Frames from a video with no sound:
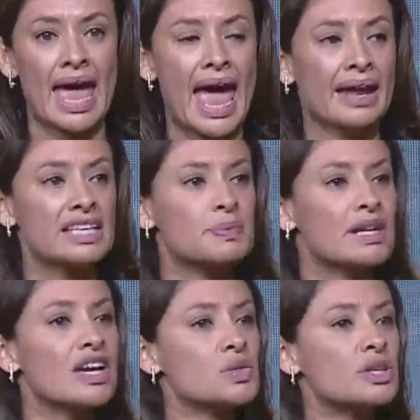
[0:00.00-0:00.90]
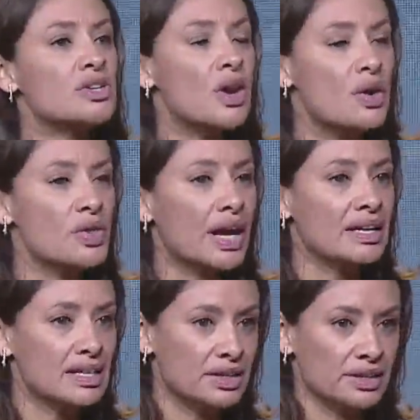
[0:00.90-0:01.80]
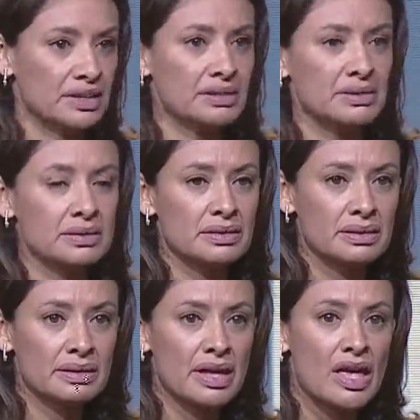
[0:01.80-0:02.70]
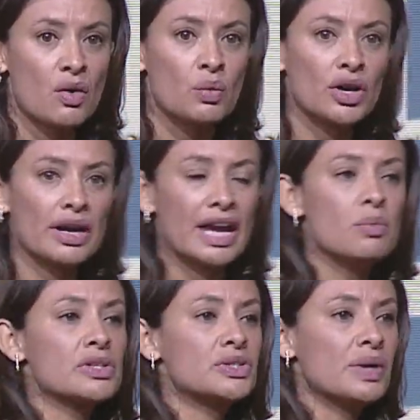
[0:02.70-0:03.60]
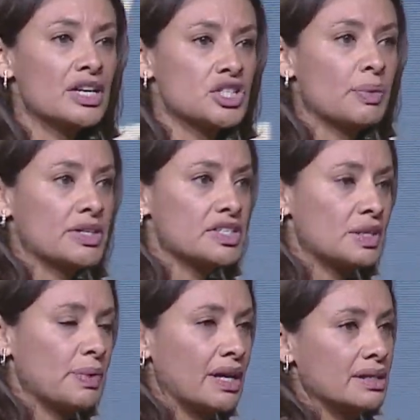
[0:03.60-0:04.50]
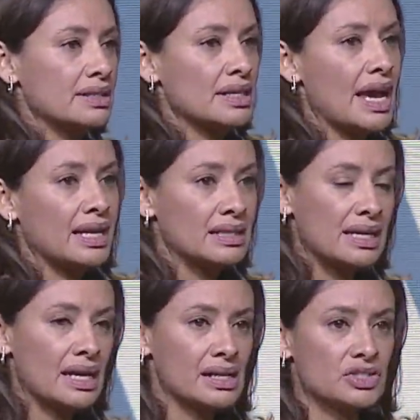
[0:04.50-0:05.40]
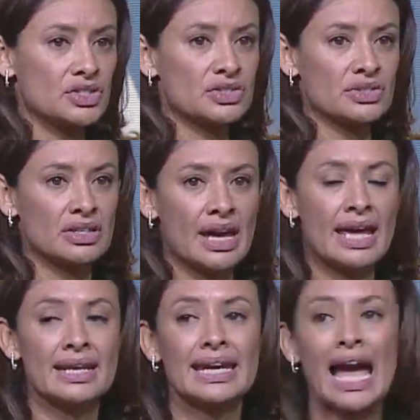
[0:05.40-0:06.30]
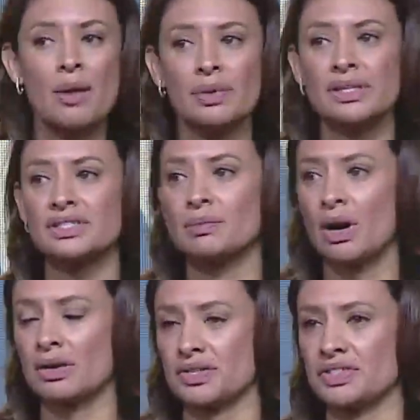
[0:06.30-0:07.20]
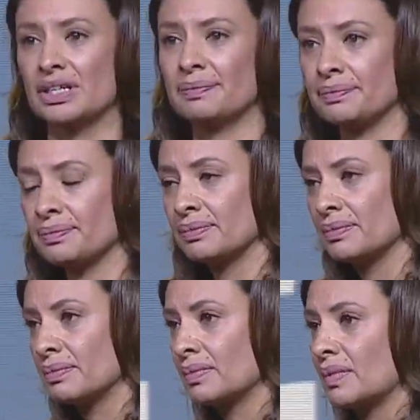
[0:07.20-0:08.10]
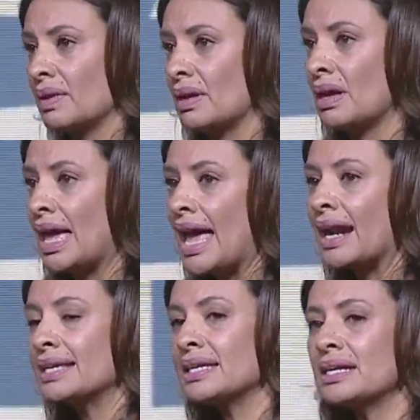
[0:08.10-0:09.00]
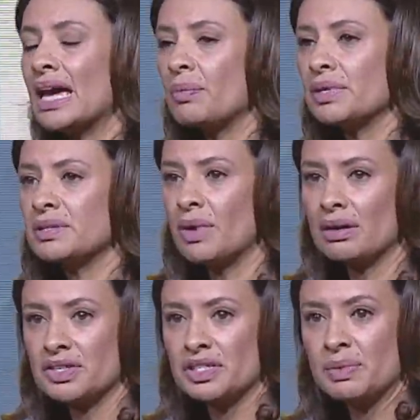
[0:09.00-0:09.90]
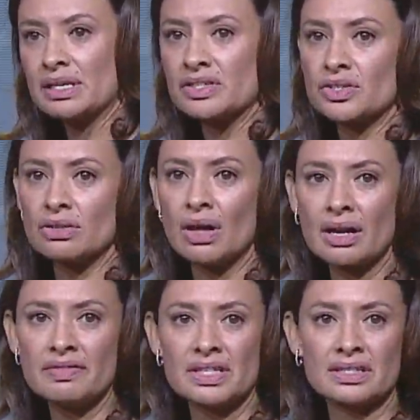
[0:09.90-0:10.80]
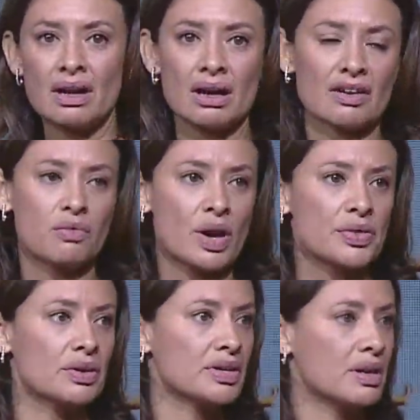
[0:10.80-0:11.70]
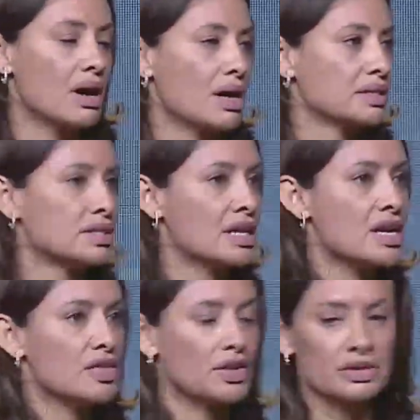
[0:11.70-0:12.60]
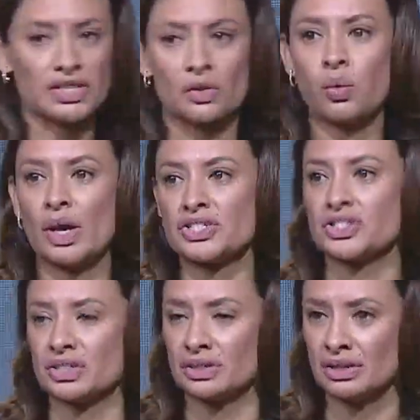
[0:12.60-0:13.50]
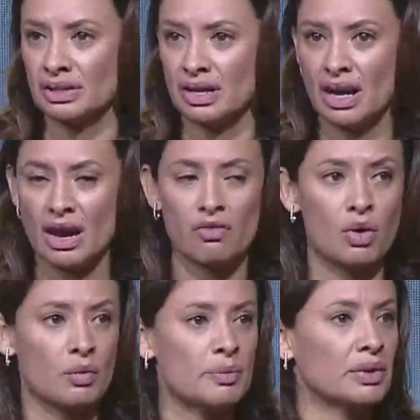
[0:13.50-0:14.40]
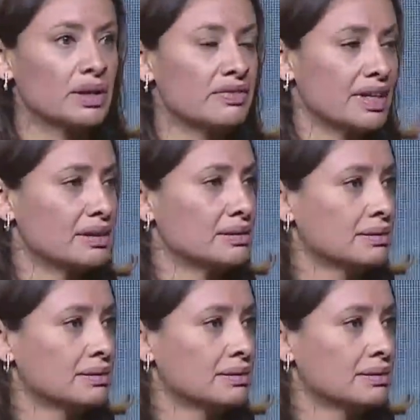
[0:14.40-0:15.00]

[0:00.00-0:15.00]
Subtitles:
And it's because we know that here we are able to actually participate and engage in a capitalist democracy. And I say a capitalist democracy because there's a lot of this talk of whether or not there's a question of what we believe in.